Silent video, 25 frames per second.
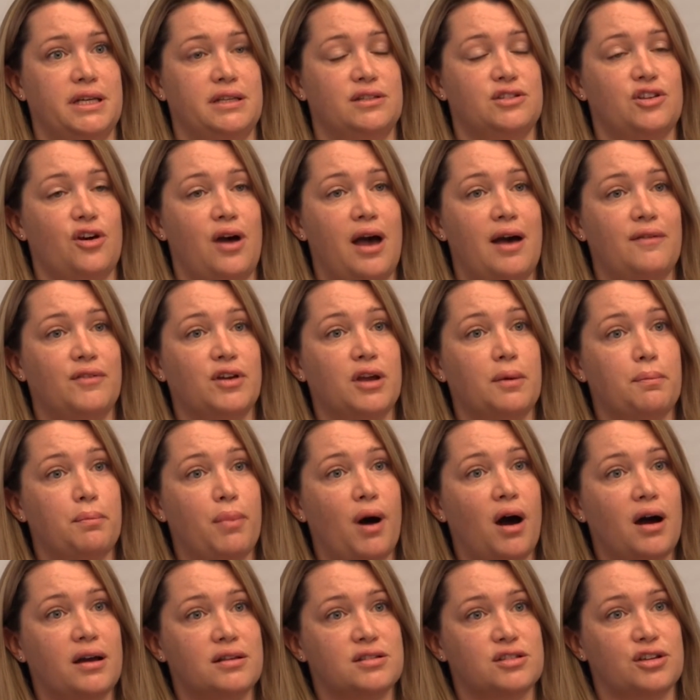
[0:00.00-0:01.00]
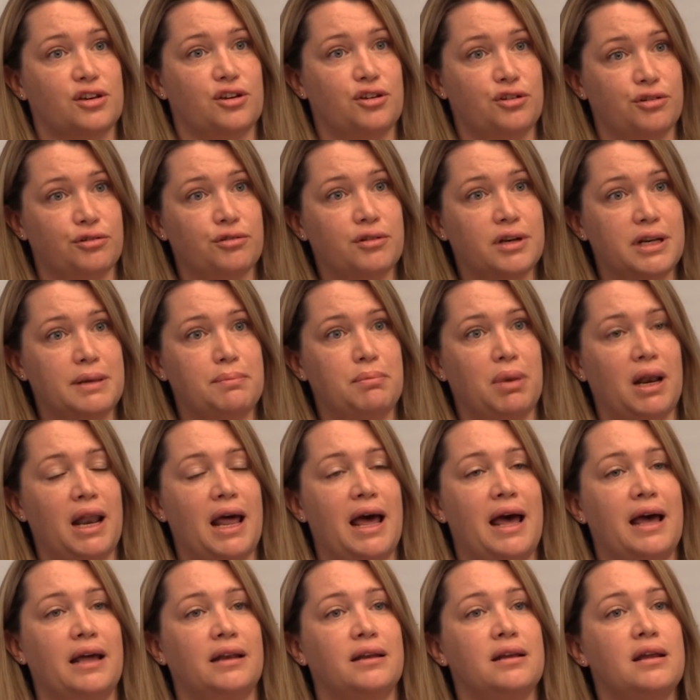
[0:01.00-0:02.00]
So having a biosecurity
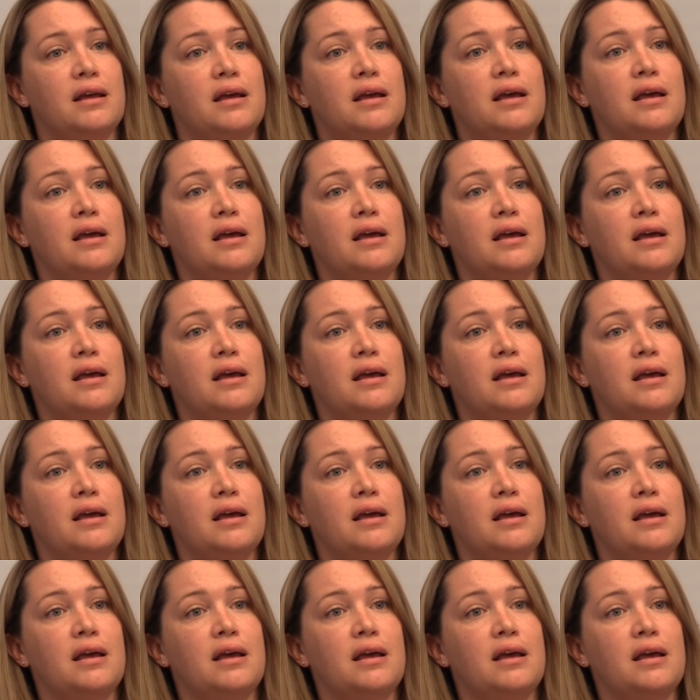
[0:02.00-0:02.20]
plan,